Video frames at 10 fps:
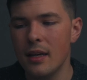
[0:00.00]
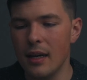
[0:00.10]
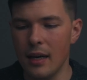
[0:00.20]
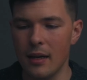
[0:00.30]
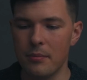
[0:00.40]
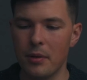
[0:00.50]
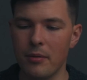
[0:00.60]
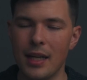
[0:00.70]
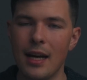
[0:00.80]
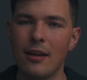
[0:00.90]
But
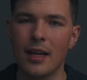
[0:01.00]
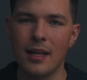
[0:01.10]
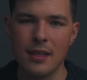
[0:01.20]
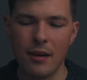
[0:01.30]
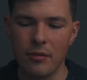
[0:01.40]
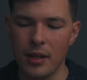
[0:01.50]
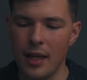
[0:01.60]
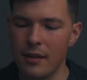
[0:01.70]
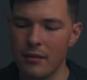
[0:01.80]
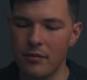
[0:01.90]
right now, like I said, I've only
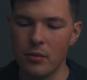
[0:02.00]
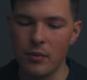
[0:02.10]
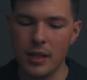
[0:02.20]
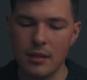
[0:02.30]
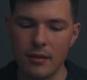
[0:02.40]
had it a few weeks.